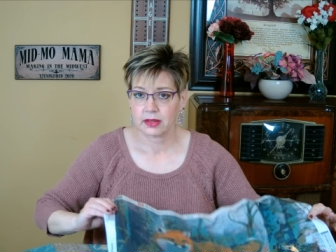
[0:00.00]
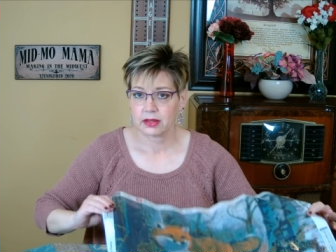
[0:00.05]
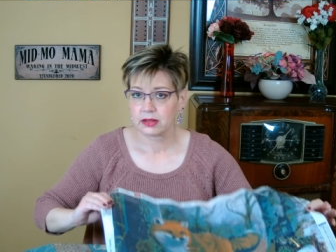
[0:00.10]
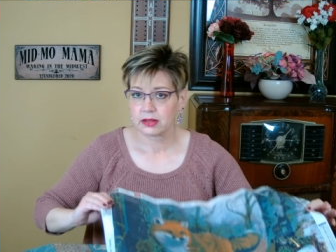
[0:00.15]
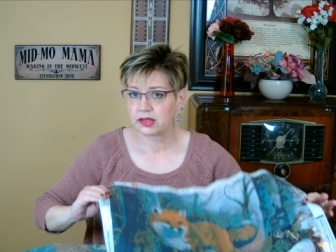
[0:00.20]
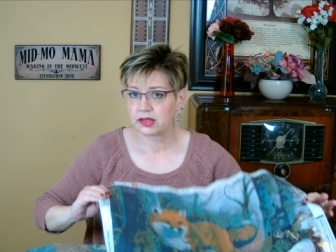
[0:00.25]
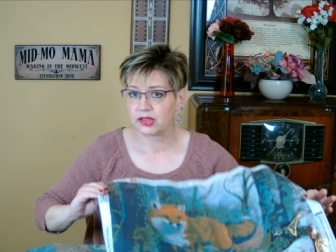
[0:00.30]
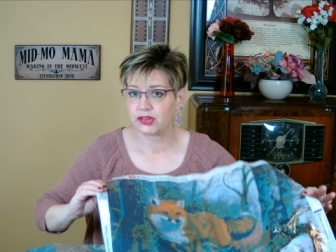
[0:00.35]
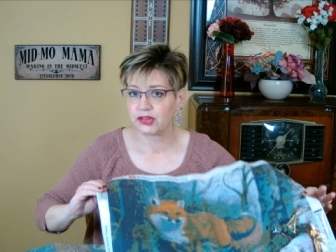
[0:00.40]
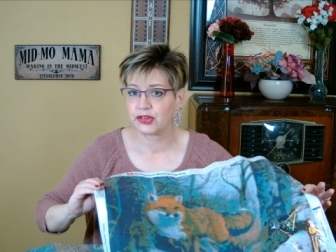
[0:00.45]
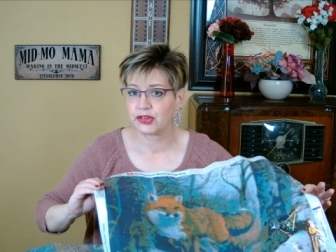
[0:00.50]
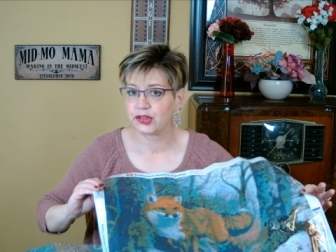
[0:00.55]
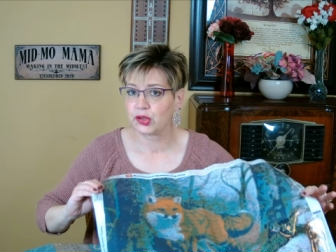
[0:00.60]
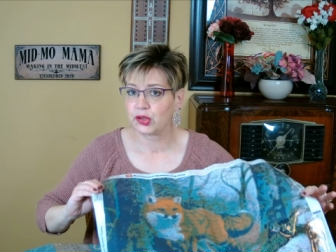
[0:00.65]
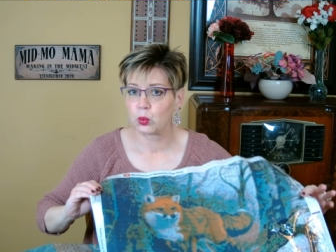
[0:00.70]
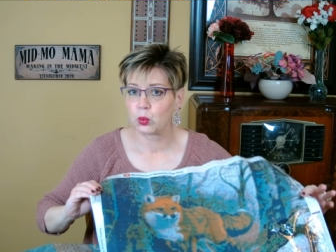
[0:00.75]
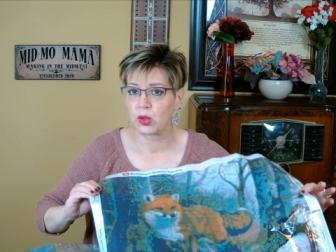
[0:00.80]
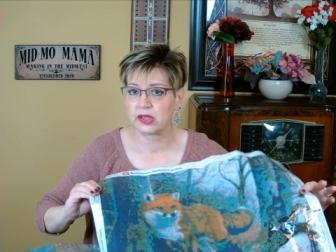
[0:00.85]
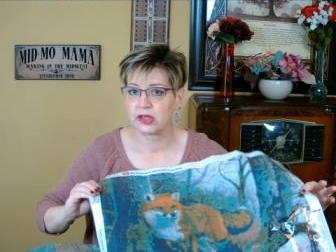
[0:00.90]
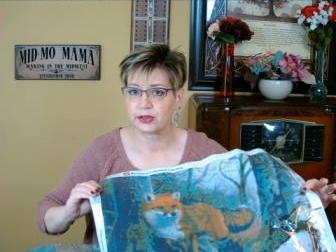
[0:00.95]
because you
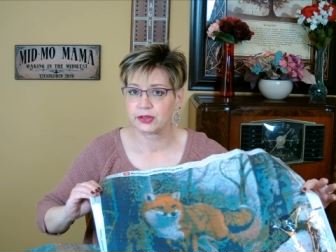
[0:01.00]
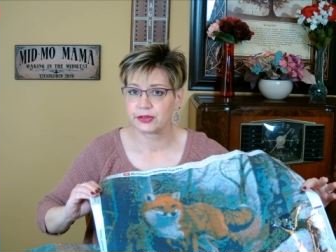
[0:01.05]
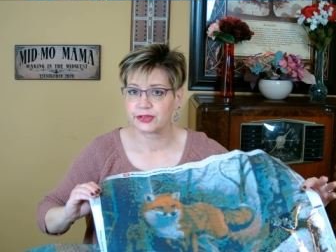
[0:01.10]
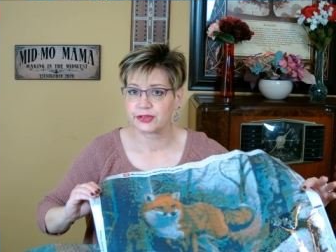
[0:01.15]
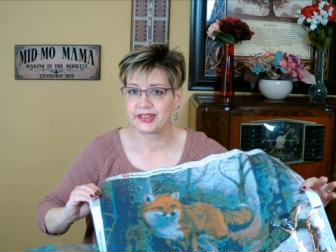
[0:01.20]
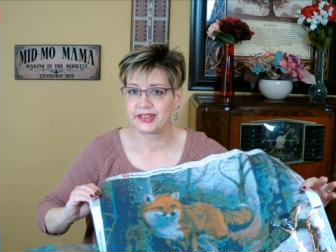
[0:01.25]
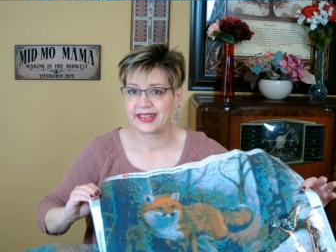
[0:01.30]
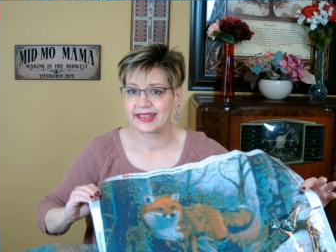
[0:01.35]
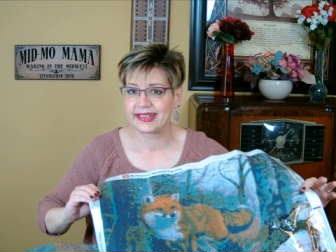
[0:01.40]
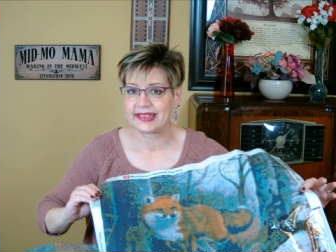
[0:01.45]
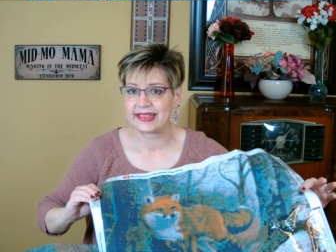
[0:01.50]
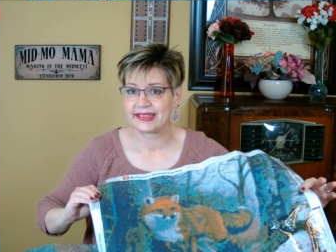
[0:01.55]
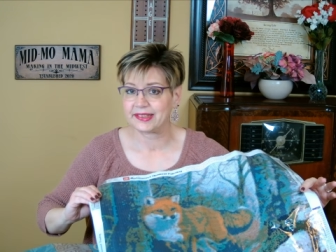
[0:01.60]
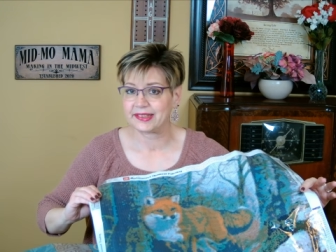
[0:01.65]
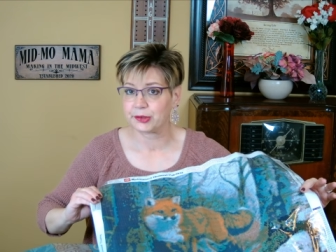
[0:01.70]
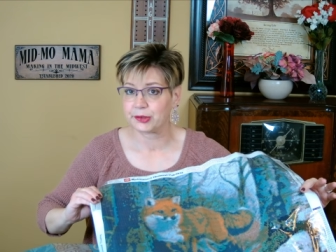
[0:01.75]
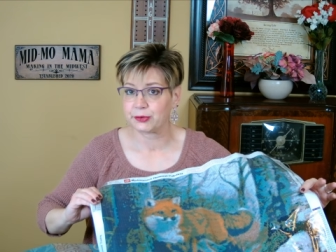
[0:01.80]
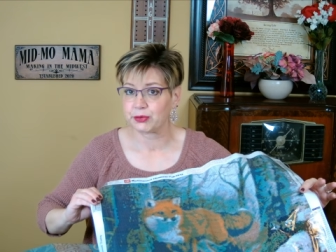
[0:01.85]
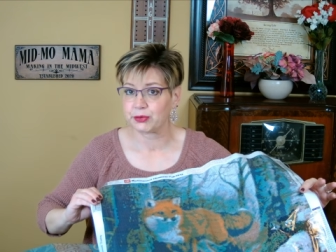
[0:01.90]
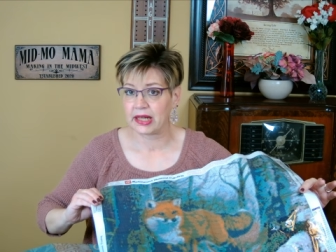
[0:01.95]
don't want your sticky
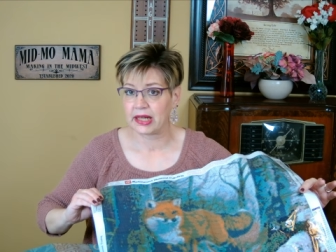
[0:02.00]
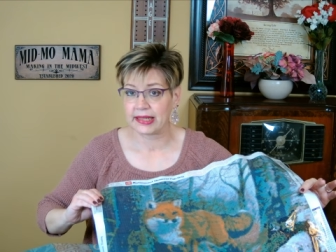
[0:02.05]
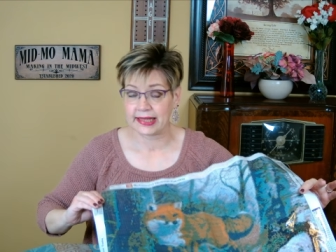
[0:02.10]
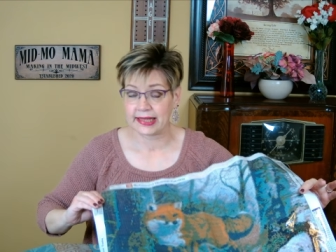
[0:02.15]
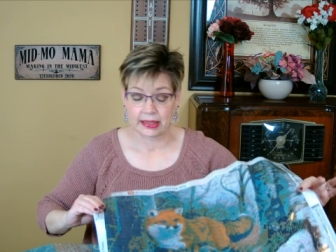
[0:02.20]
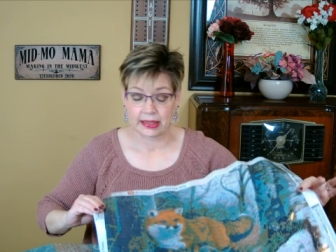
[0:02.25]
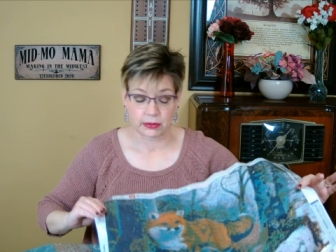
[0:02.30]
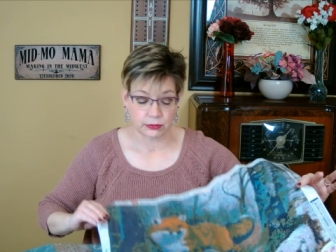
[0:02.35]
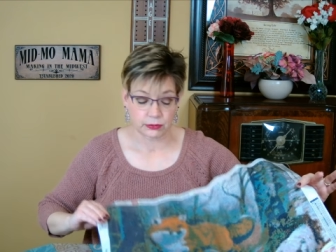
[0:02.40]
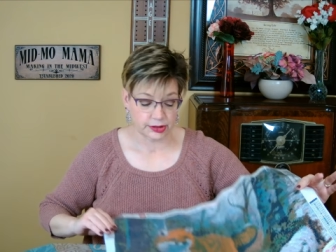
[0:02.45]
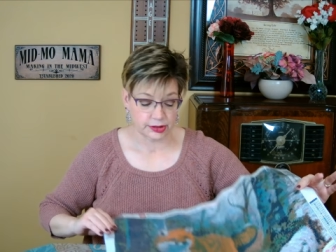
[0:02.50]
to dry out.